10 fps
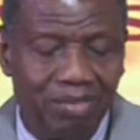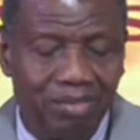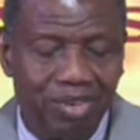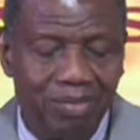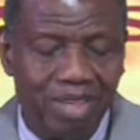
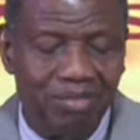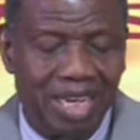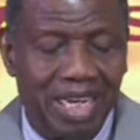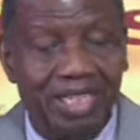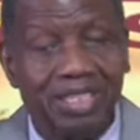From
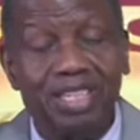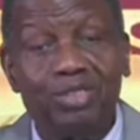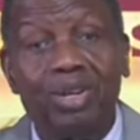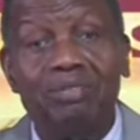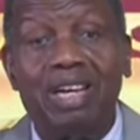everlasting
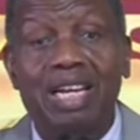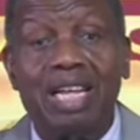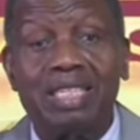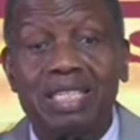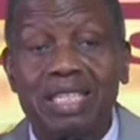to
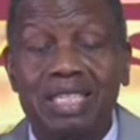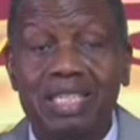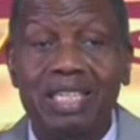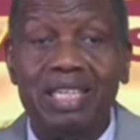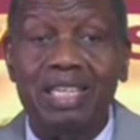everlasting,
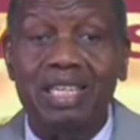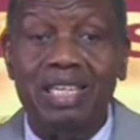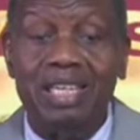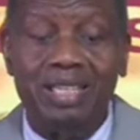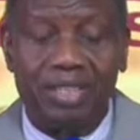
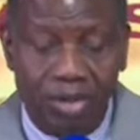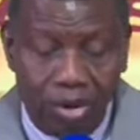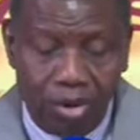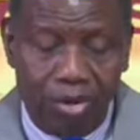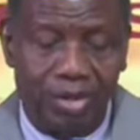He is
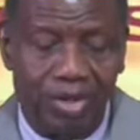God.